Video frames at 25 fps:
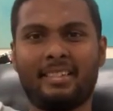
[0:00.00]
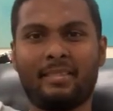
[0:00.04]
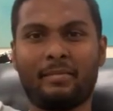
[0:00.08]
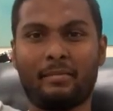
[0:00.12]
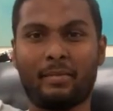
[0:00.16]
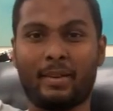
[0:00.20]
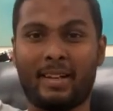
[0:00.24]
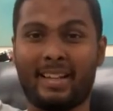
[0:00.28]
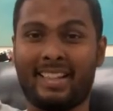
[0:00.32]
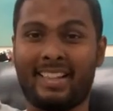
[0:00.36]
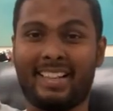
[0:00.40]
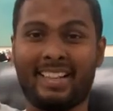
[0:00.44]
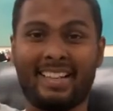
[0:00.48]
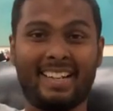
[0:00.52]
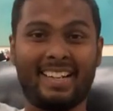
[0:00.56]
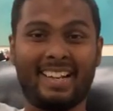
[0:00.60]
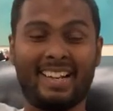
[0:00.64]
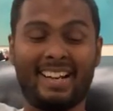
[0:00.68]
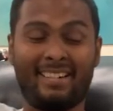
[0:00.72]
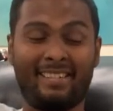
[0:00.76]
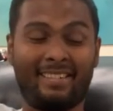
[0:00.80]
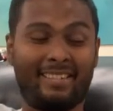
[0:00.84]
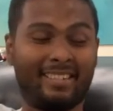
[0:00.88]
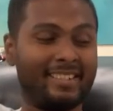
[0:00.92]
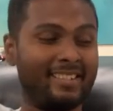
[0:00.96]
She's
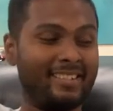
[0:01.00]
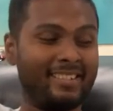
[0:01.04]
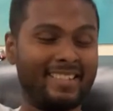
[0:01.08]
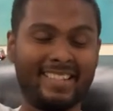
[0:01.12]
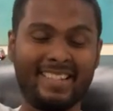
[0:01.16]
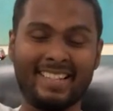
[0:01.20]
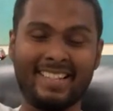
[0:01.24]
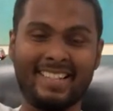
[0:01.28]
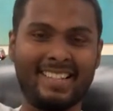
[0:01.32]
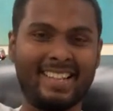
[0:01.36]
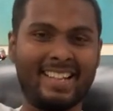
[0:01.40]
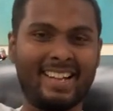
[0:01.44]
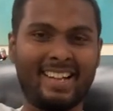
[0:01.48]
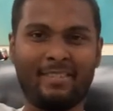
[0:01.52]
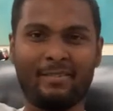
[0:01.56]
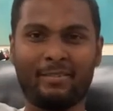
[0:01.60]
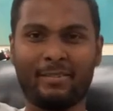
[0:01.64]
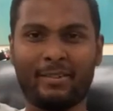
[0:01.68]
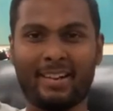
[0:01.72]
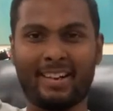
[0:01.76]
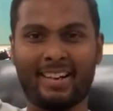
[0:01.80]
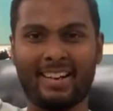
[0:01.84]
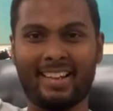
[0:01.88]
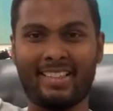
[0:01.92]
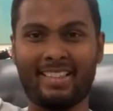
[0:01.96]
showing my blood to you
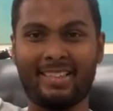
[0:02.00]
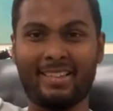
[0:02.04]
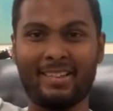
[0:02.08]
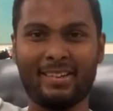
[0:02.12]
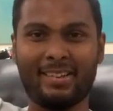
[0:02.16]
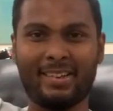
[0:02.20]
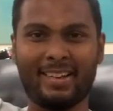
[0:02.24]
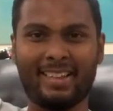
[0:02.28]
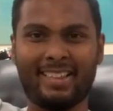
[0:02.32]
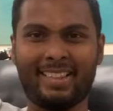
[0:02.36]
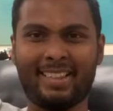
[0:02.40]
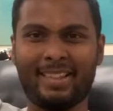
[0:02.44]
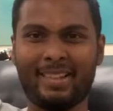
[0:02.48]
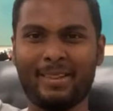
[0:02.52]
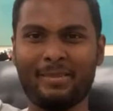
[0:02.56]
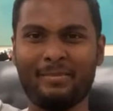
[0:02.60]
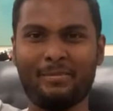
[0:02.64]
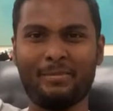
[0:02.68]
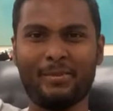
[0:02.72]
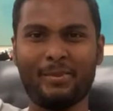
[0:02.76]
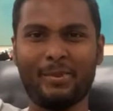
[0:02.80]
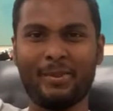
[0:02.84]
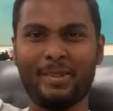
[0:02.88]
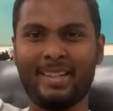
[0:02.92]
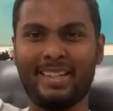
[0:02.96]
all guys,
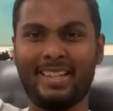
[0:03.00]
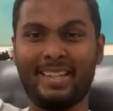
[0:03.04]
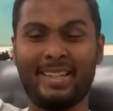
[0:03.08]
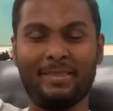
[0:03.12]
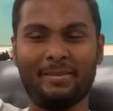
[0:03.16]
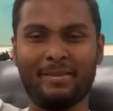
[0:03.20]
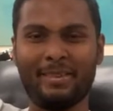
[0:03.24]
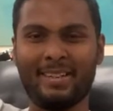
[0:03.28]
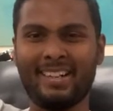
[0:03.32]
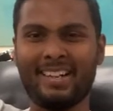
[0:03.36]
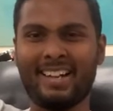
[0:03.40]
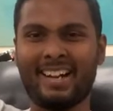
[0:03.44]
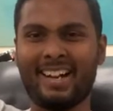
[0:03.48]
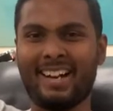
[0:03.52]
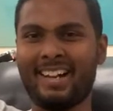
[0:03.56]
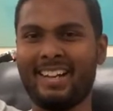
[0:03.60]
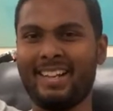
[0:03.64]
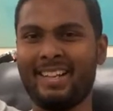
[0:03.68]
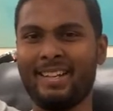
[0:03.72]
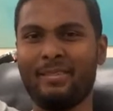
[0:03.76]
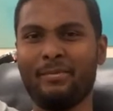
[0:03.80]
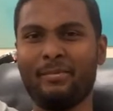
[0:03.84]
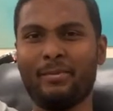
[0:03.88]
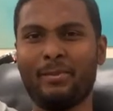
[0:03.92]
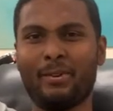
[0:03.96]
saying that it's
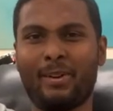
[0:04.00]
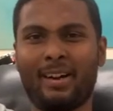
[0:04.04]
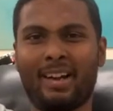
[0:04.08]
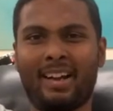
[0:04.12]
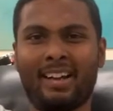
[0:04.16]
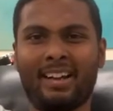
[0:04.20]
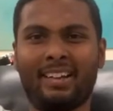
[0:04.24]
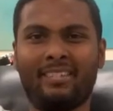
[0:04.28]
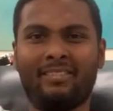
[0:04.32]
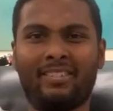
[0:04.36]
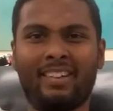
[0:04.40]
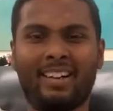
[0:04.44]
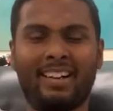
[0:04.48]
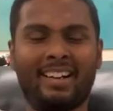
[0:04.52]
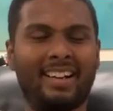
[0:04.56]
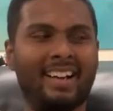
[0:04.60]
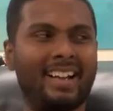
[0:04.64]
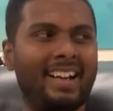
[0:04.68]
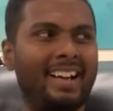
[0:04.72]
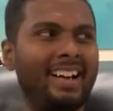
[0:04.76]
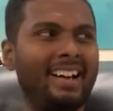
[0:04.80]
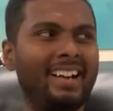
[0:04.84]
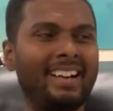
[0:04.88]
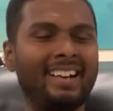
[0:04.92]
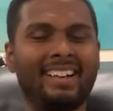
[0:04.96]
fresh out of my
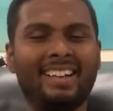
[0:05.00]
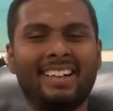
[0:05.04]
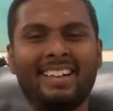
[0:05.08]
body.